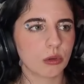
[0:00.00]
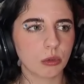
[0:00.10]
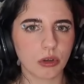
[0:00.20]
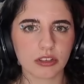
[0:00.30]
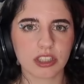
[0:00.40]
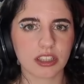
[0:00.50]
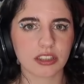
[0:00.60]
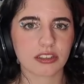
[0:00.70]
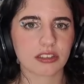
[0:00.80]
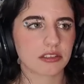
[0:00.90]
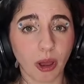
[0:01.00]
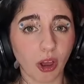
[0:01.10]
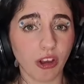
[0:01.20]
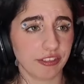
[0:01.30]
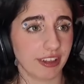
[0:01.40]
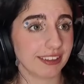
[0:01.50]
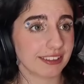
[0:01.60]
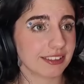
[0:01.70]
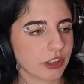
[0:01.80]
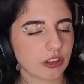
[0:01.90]
Or Wotsits
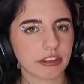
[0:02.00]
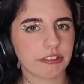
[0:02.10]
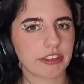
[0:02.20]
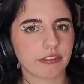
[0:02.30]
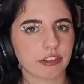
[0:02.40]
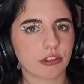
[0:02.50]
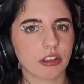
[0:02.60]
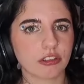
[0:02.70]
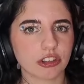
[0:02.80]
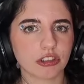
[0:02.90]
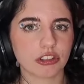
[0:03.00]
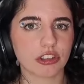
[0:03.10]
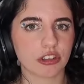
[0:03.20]
perfect. You don't even have to crunch; it just